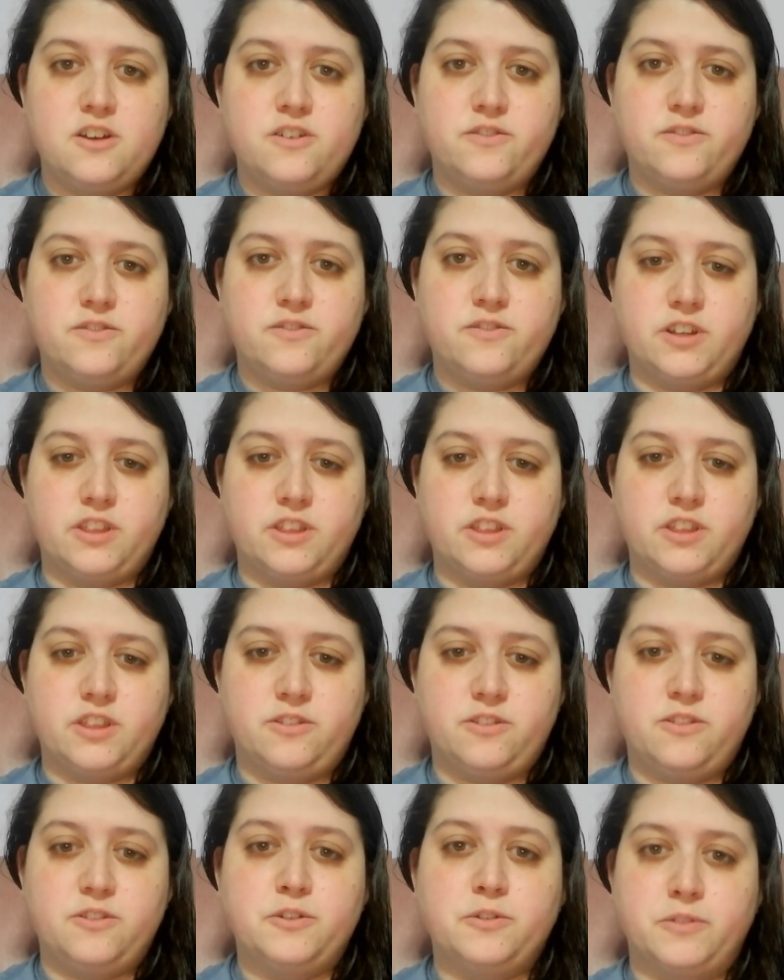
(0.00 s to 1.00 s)
for
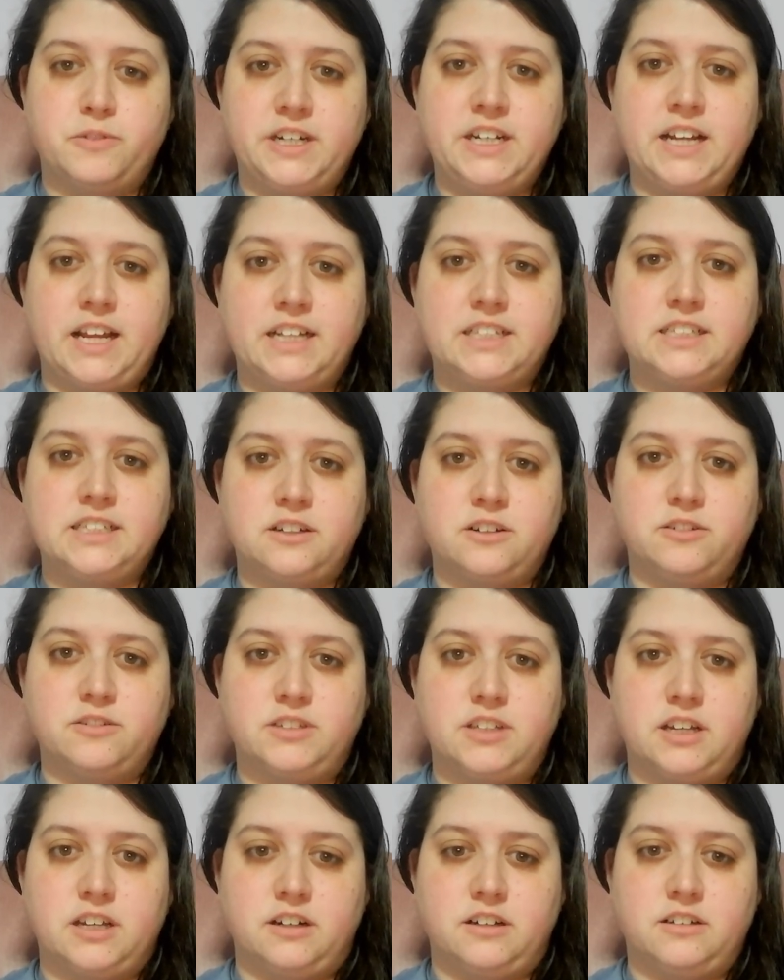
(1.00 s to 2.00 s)
3 nights at a
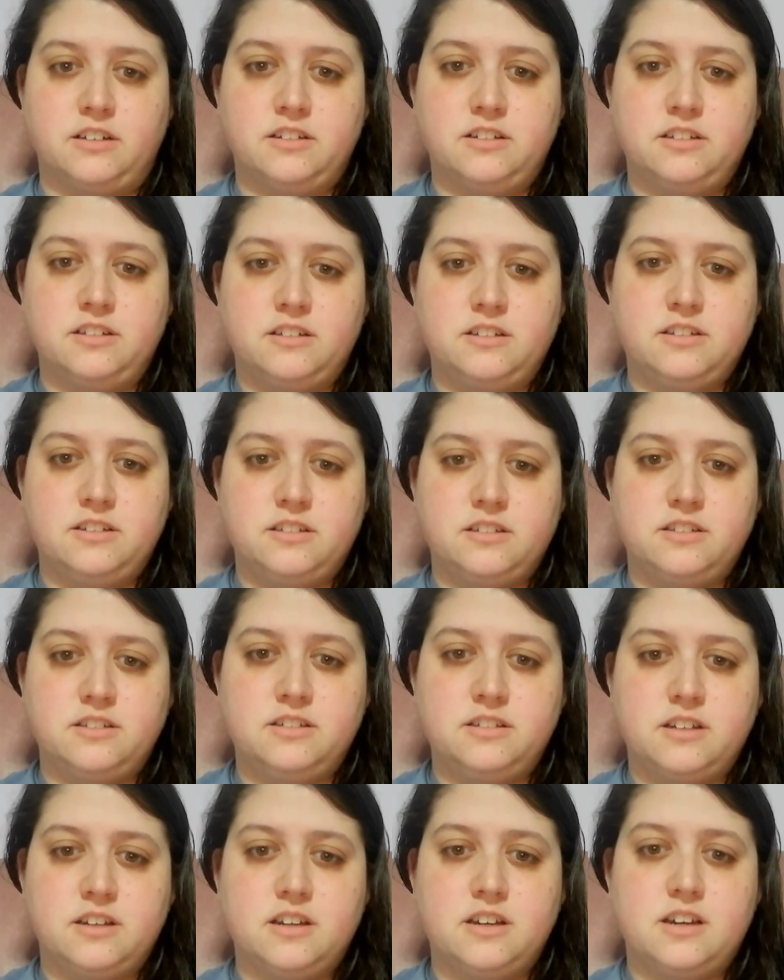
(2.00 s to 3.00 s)
hotel.
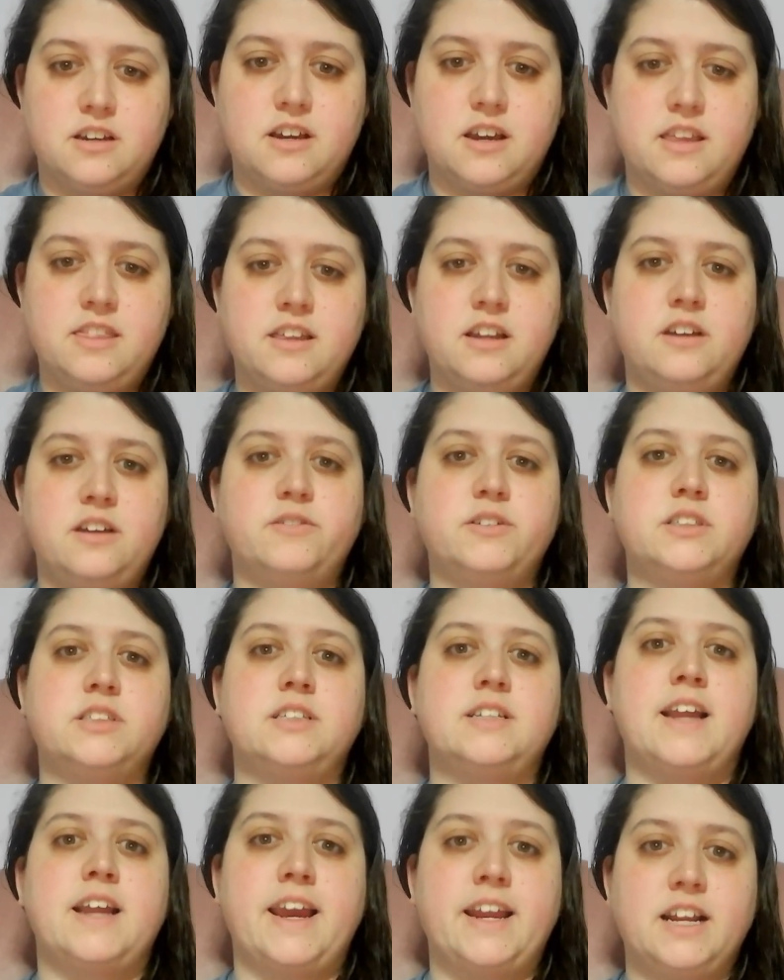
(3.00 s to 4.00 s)
And then it was
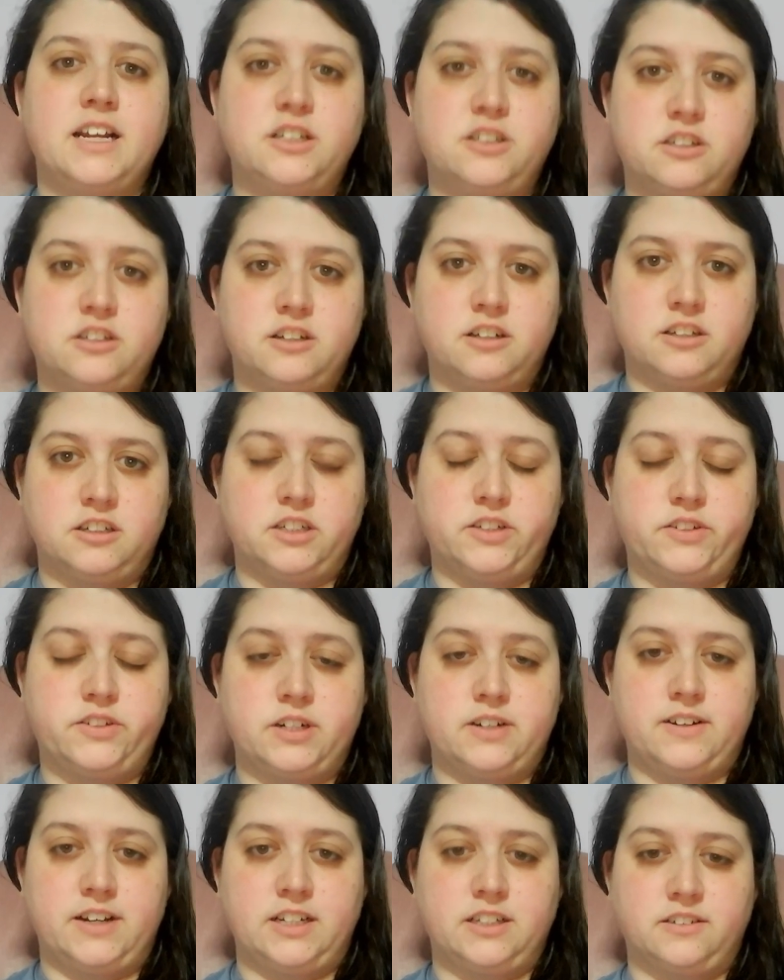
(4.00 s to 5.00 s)
$900
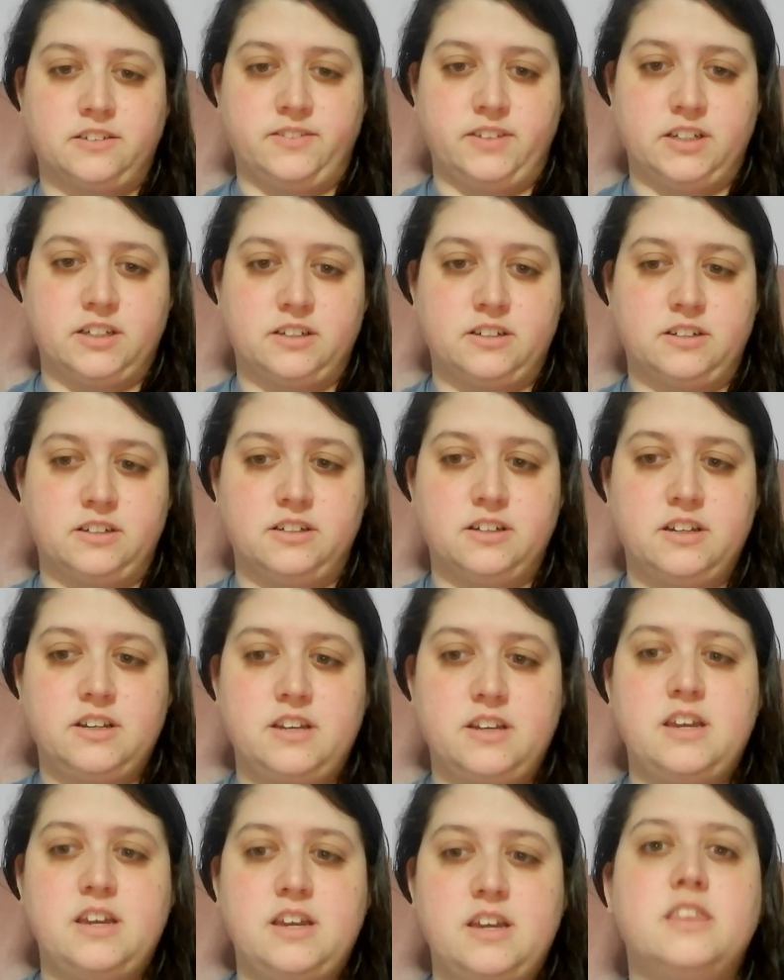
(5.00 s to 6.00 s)
for a rental vehicle.
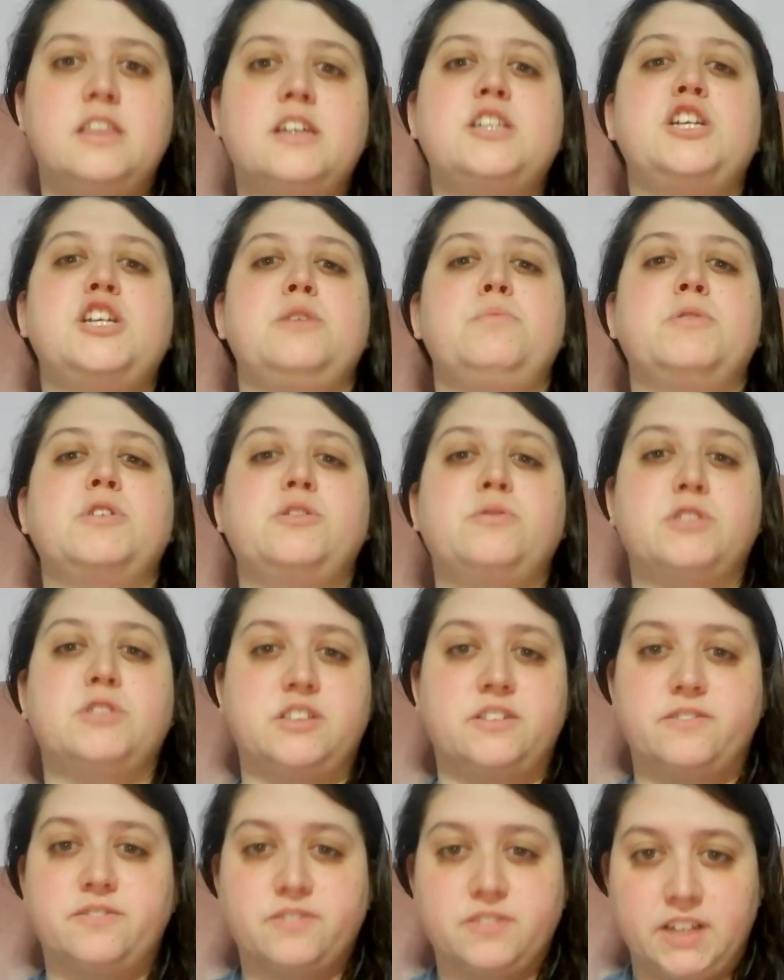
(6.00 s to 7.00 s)
The cheapest was
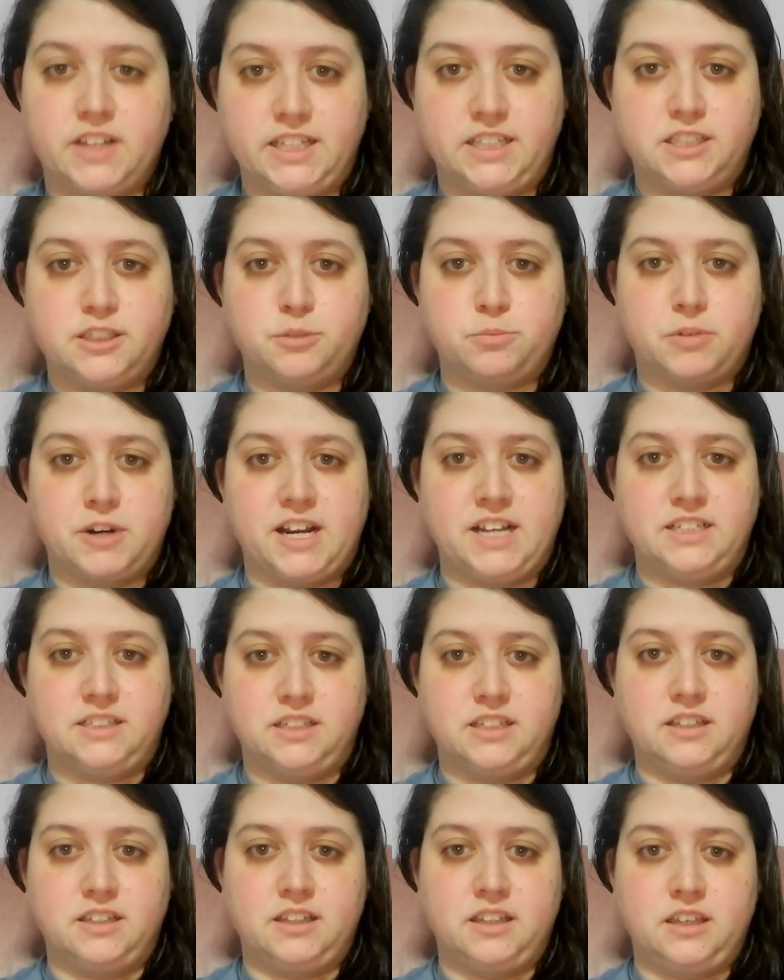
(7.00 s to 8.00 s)
the flight,
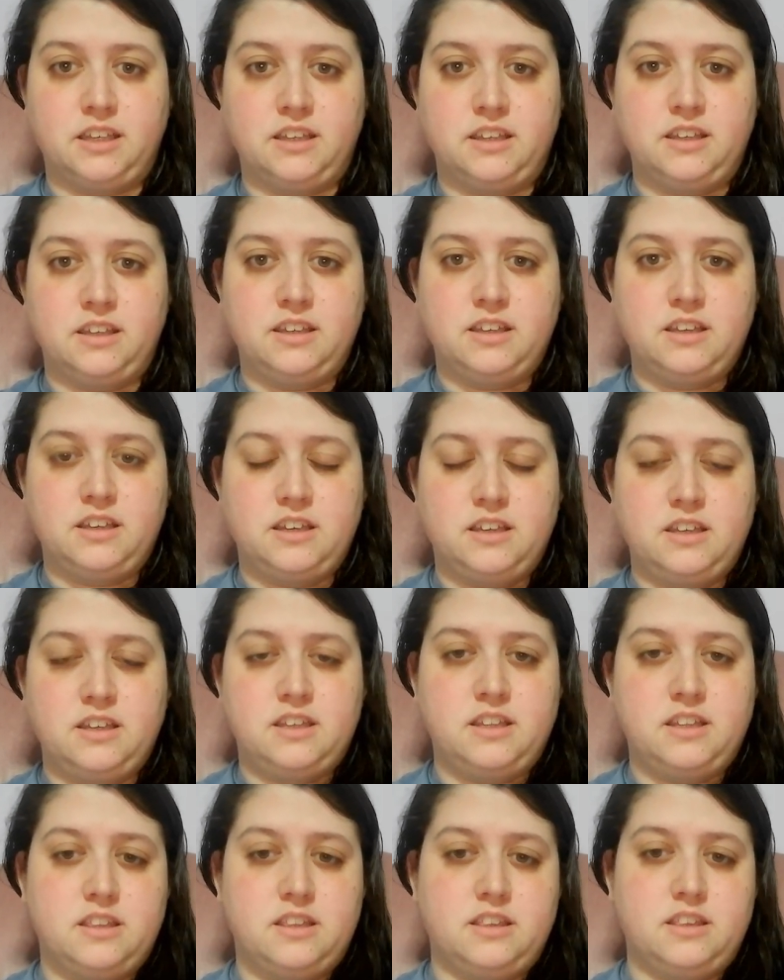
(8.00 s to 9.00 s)
surprisingly.
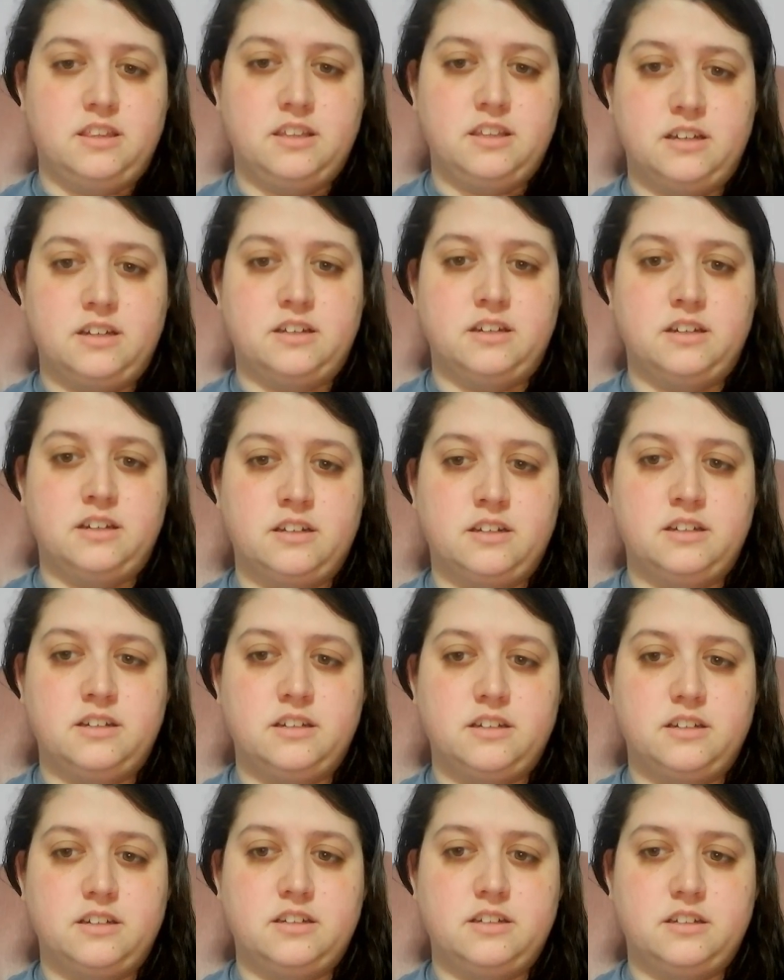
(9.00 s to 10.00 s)

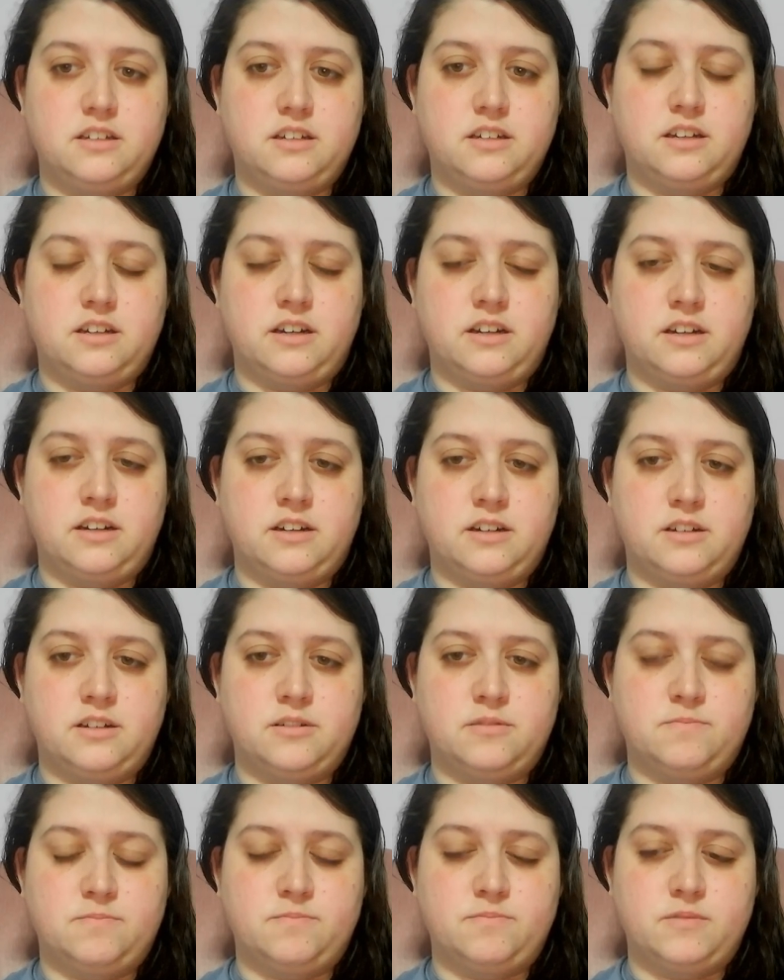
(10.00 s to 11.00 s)
What
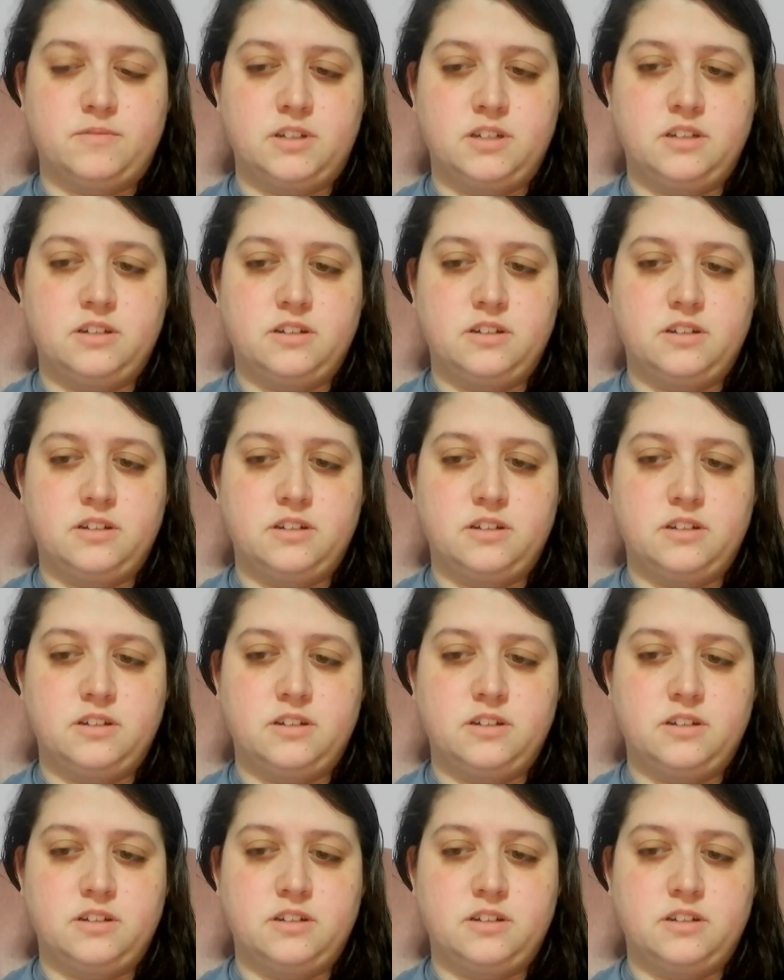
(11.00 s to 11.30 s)
was